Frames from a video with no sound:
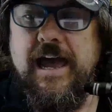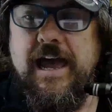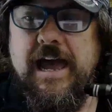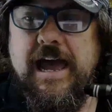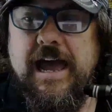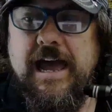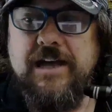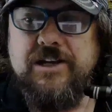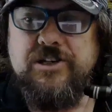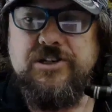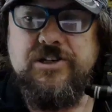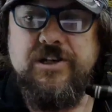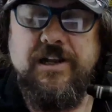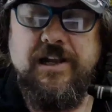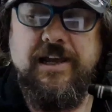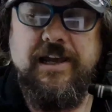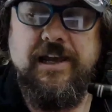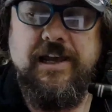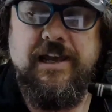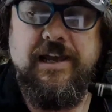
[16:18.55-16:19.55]

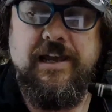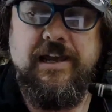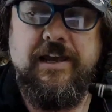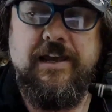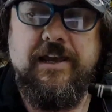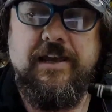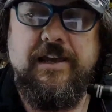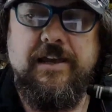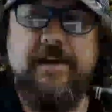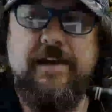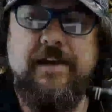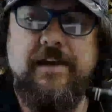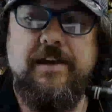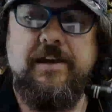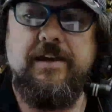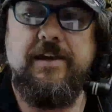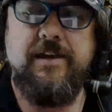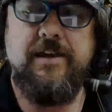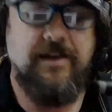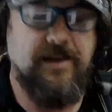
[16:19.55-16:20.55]
actually.
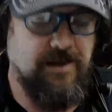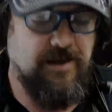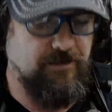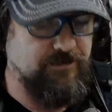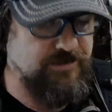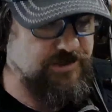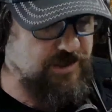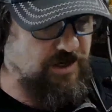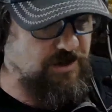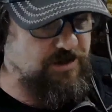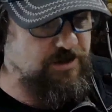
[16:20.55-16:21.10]
I'll show you